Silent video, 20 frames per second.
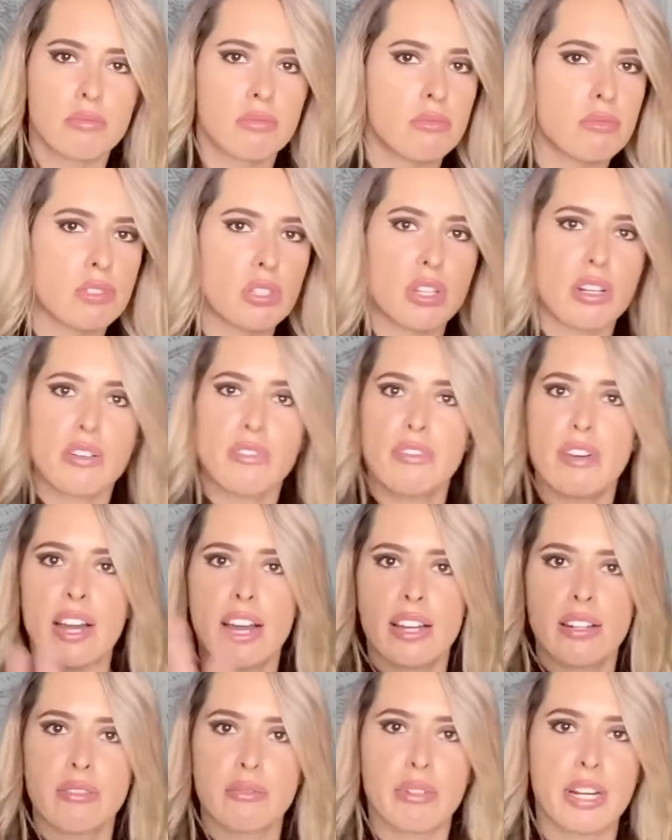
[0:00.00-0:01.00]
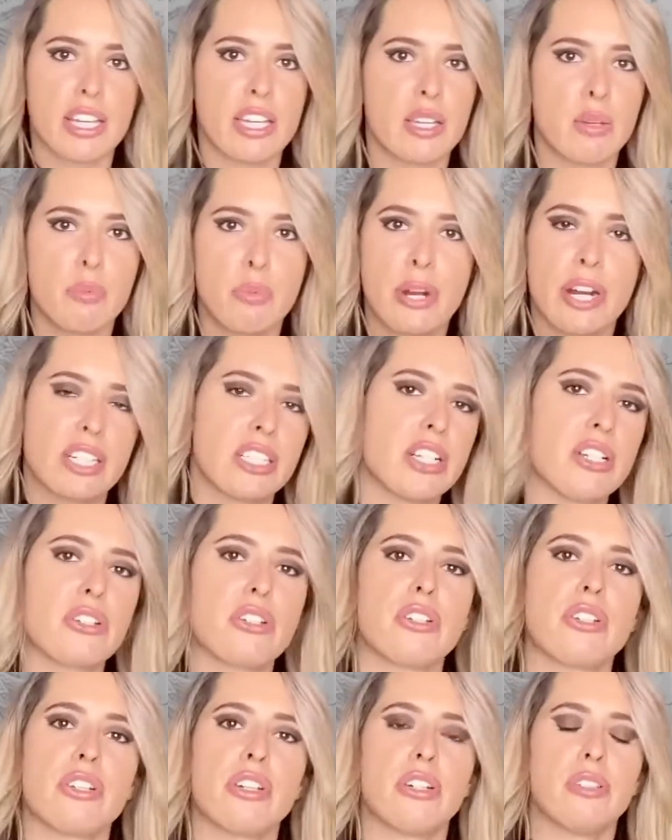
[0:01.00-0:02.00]
certified Reiki
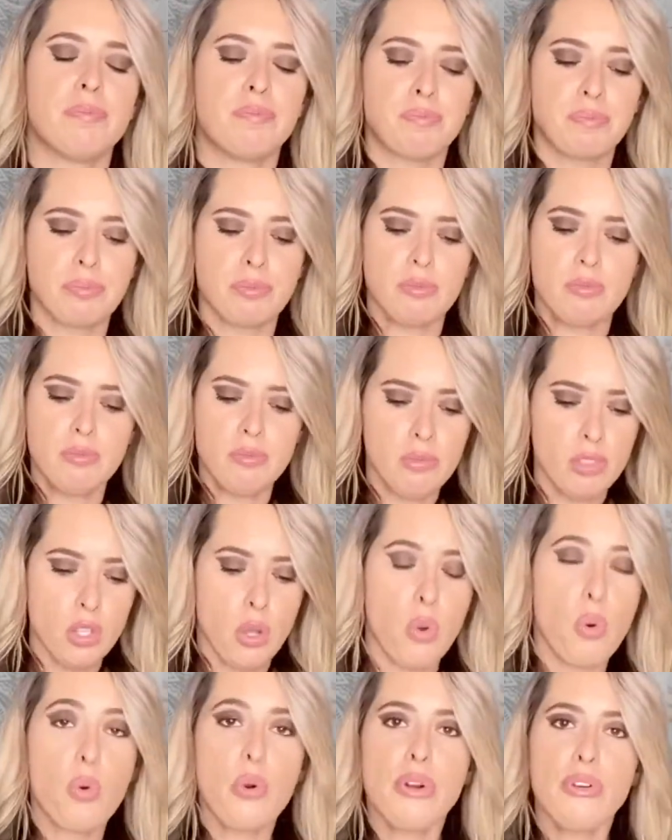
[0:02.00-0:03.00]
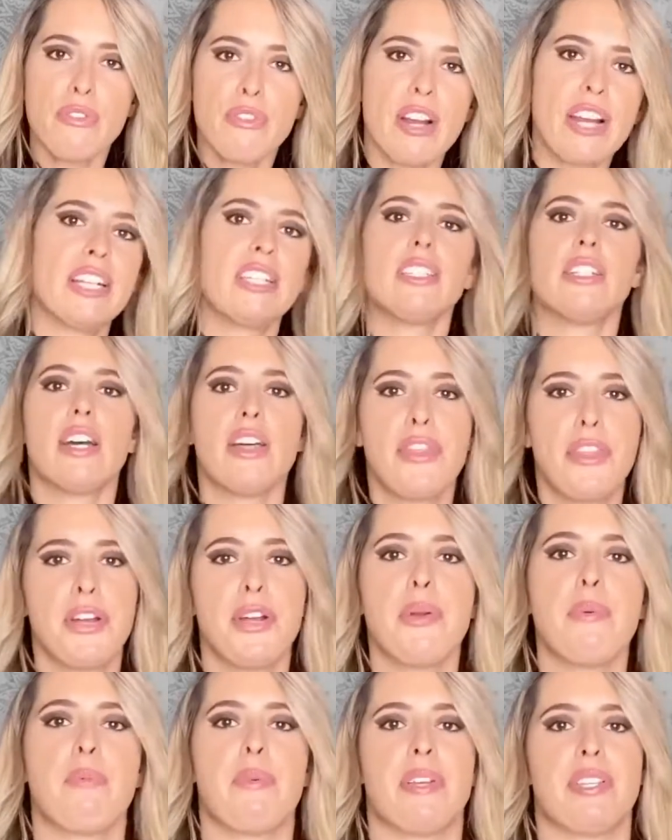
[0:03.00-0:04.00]
practitioner. Or find a
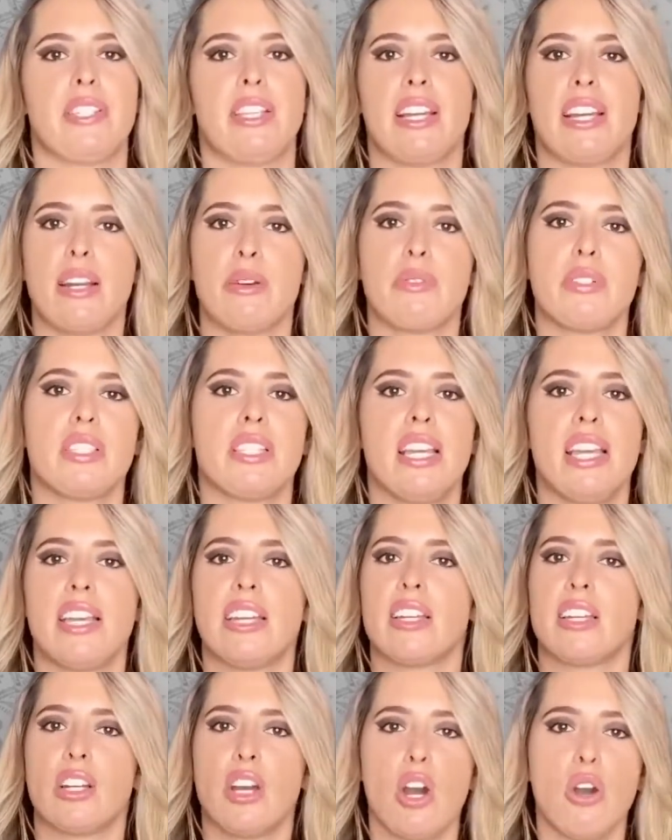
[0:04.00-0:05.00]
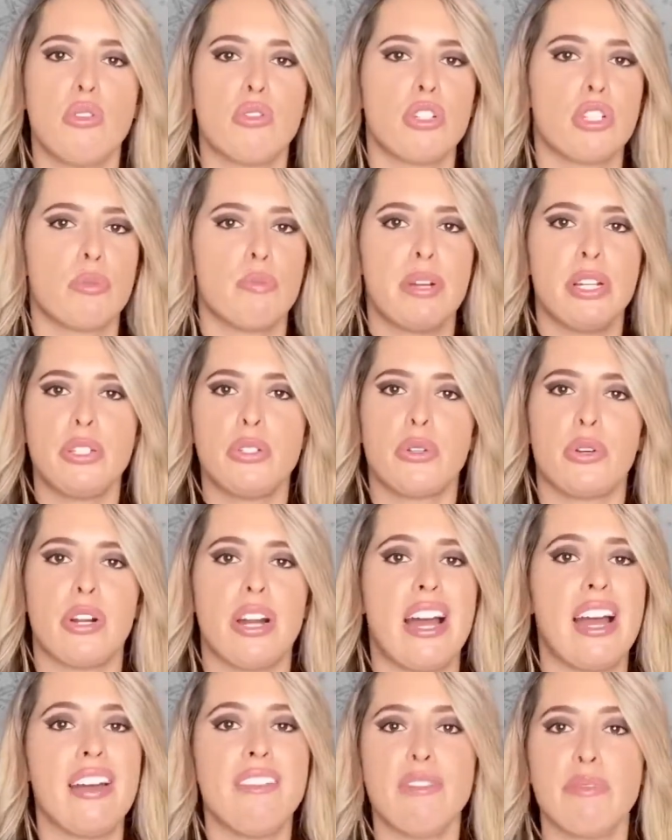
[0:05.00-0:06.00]
therapist, like I was saying, coach, mentor.
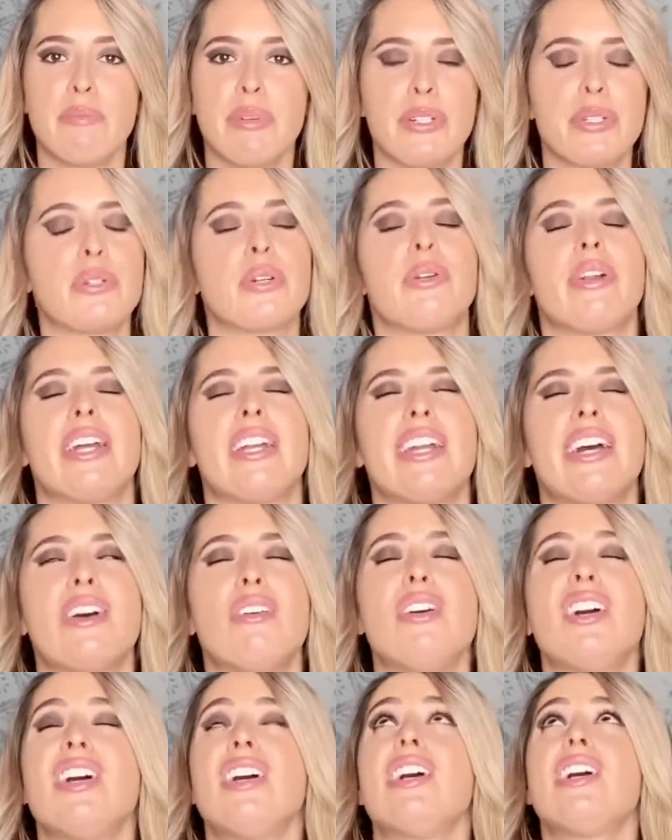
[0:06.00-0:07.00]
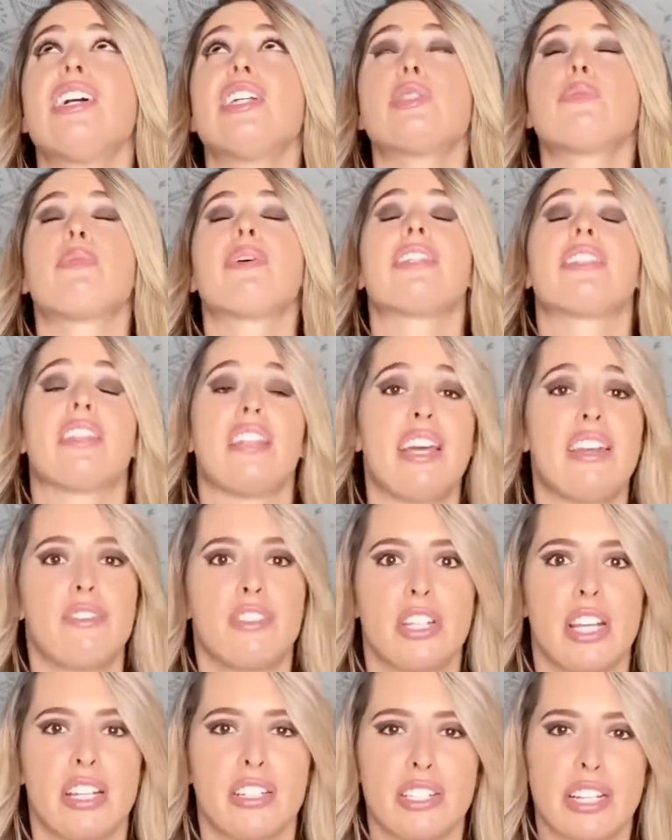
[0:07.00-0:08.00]
I have a mentor right now. It's been
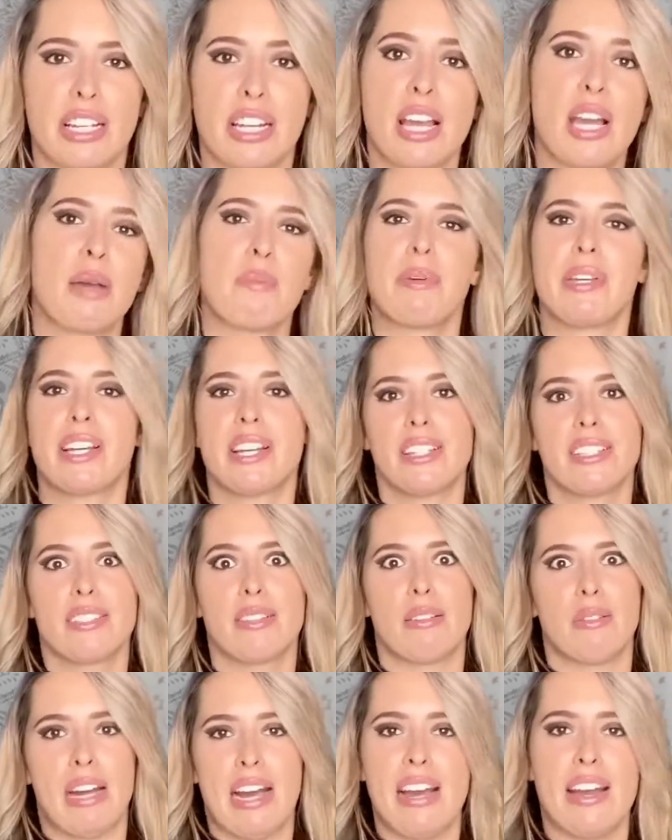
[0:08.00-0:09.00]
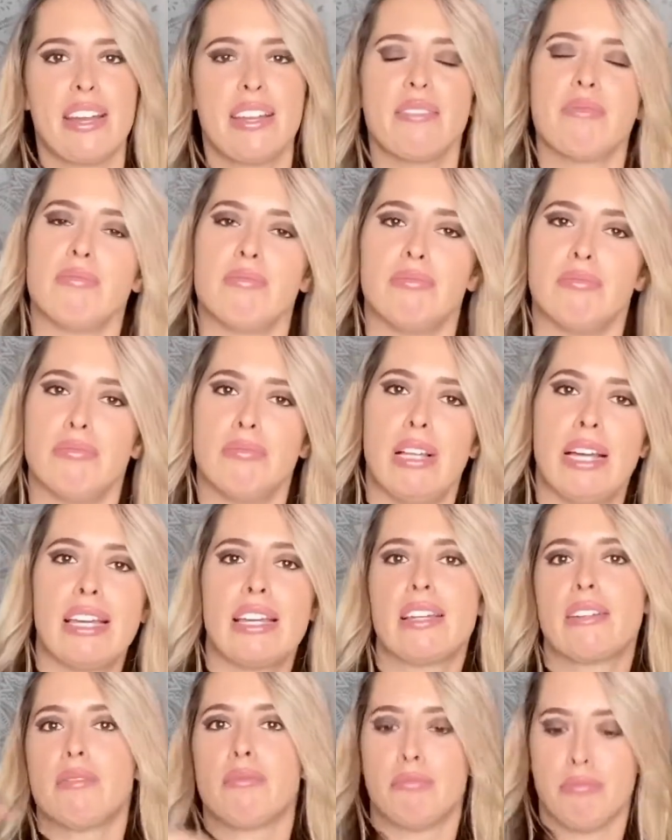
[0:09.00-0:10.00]
life-changing because I, like
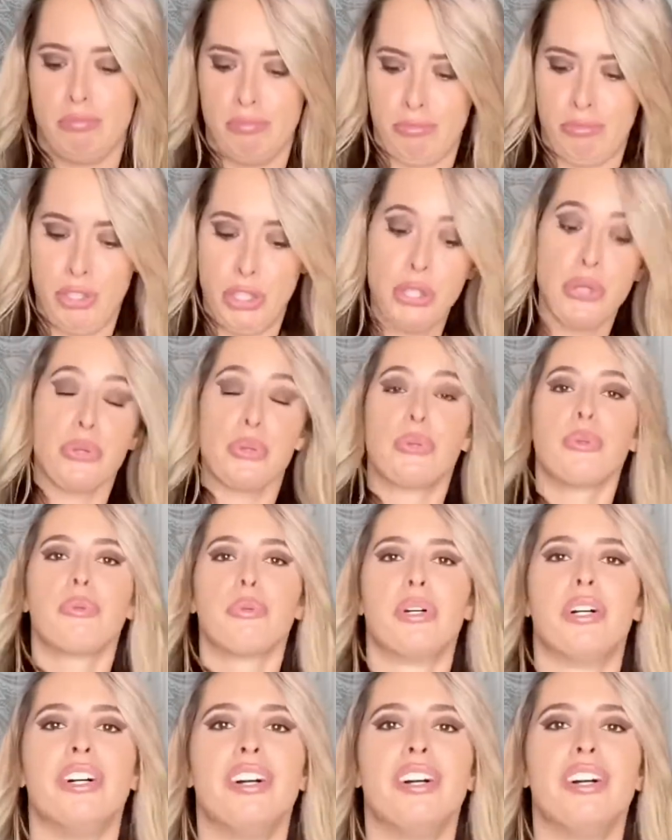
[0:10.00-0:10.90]
you,